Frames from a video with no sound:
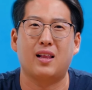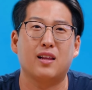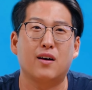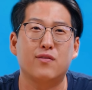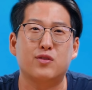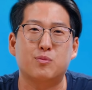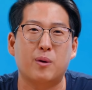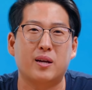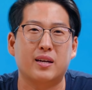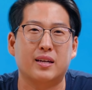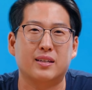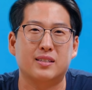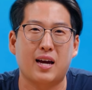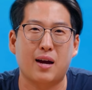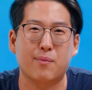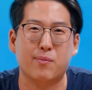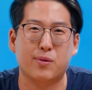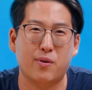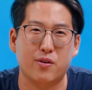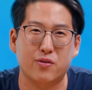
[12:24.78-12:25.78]
I love spending
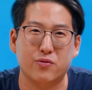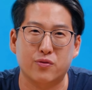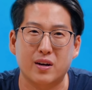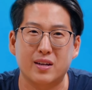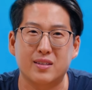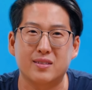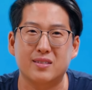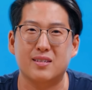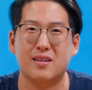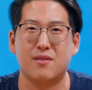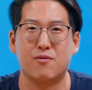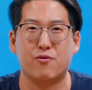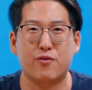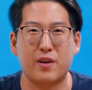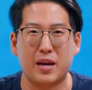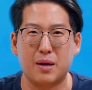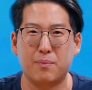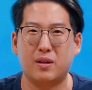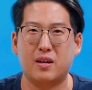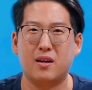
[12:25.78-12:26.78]
time with my friends and
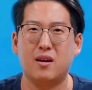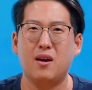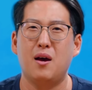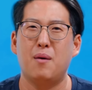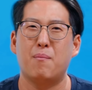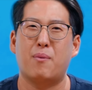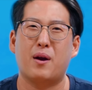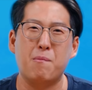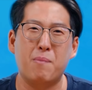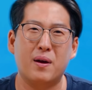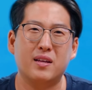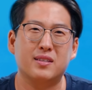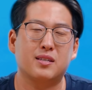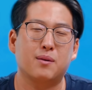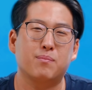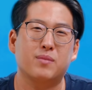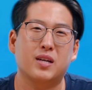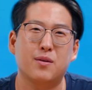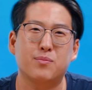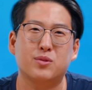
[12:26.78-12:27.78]
family, but I bet
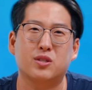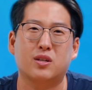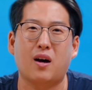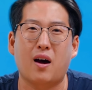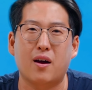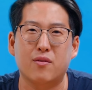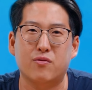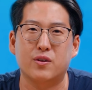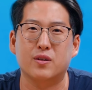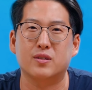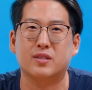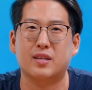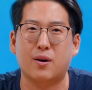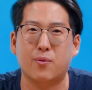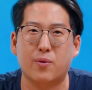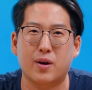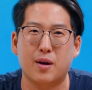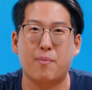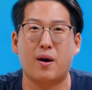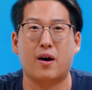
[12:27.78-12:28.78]
sometimes God feels
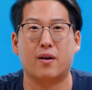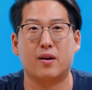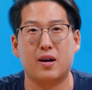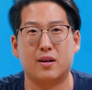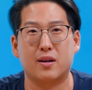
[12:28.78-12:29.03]
that way about